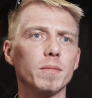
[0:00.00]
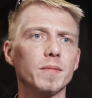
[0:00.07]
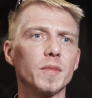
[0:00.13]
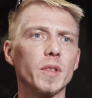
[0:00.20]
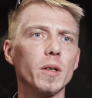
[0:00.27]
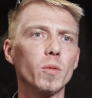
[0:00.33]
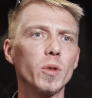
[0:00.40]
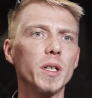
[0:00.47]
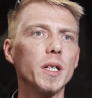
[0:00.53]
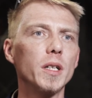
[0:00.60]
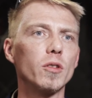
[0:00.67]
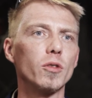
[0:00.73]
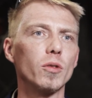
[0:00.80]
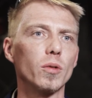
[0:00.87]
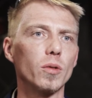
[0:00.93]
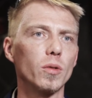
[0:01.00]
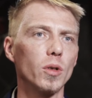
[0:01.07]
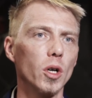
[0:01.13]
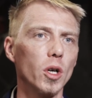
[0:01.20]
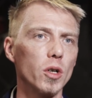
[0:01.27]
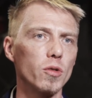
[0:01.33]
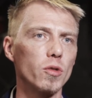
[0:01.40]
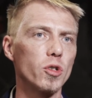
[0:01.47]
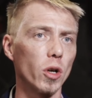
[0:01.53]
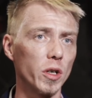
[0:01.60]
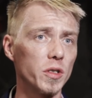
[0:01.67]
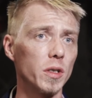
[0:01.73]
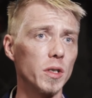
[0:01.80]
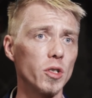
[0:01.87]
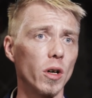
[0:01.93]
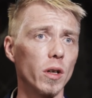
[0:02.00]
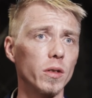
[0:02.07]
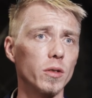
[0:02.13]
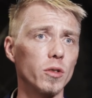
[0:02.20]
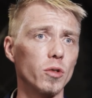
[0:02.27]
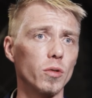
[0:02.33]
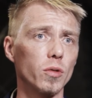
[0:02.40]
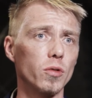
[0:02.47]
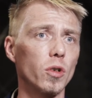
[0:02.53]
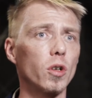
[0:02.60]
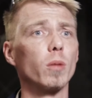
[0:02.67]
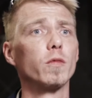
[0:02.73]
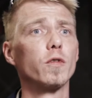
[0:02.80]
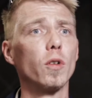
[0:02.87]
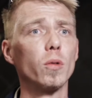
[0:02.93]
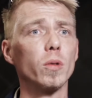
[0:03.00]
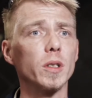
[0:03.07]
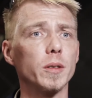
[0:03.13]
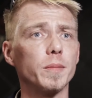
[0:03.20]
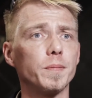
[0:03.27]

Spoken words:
then we need to trust each other to come forward.